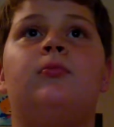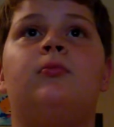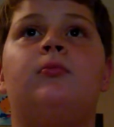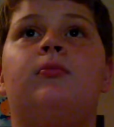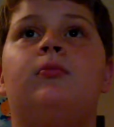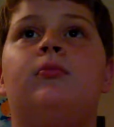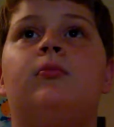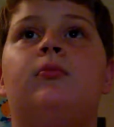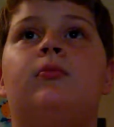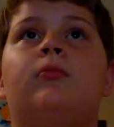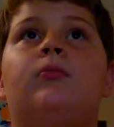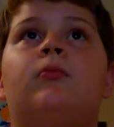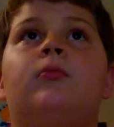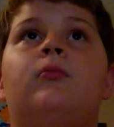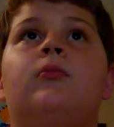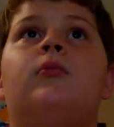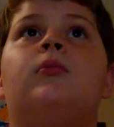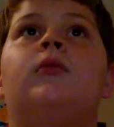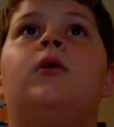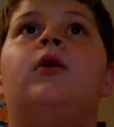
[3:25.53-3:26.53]
No,
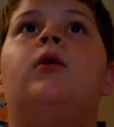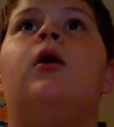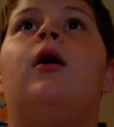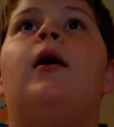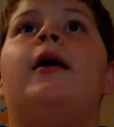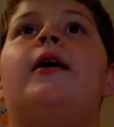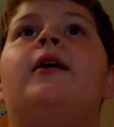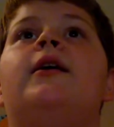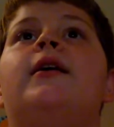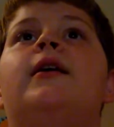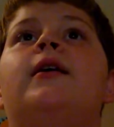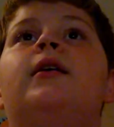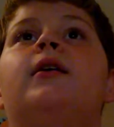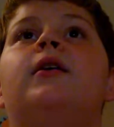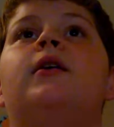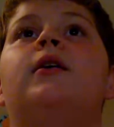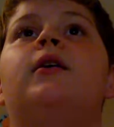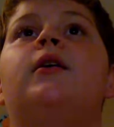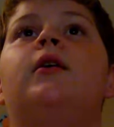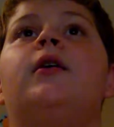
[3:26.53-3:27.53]
I'm killing All right, people.
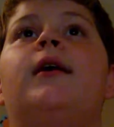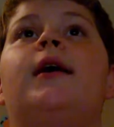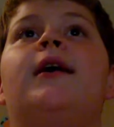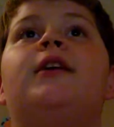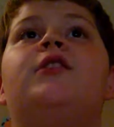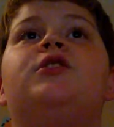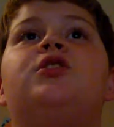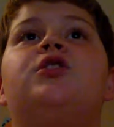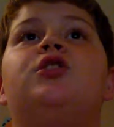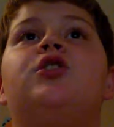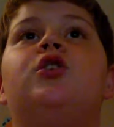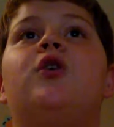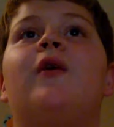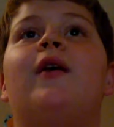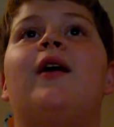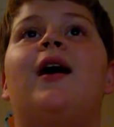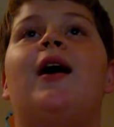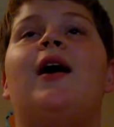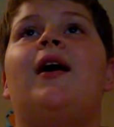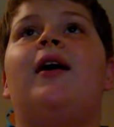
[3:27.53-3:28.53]
it's you
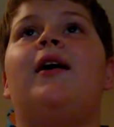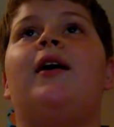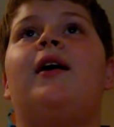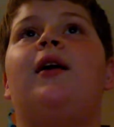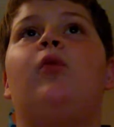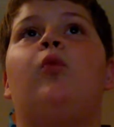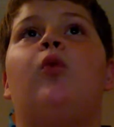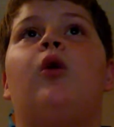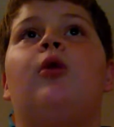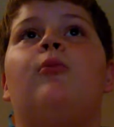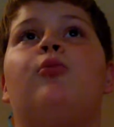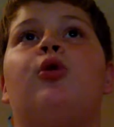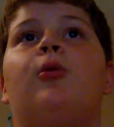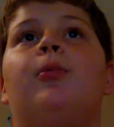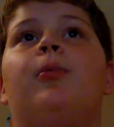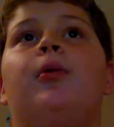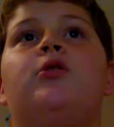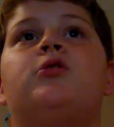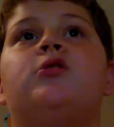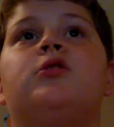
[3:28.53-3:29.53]
and I and one more
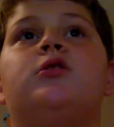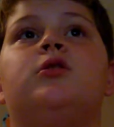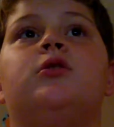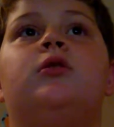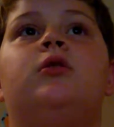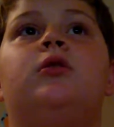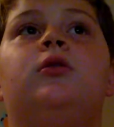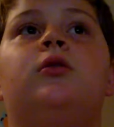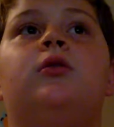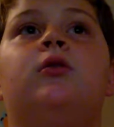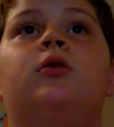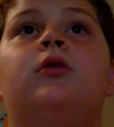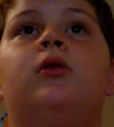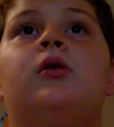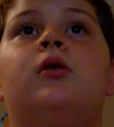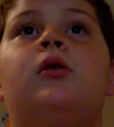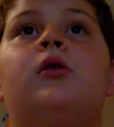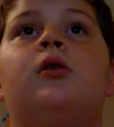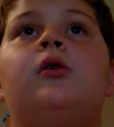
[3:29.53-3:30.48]
person. Good.